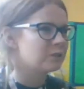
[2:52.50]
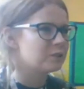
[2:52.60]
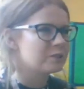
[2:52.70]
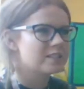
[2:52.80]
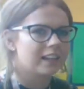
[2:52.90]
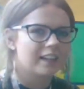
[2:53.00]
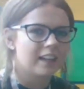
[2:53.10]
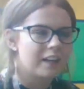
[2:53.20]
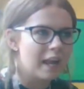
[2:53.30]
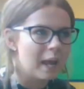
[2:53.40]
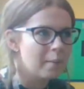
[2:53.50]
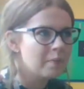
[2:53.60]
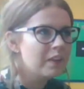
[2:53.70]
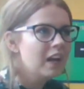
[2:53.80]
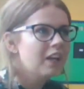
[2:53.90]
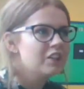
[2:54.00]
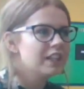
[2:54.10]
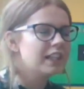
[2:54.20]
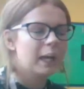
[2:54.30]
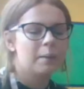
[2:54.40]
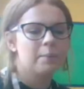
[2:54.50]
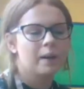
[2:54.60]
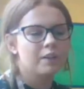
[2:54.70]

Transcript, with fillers: as you said her name. She came back,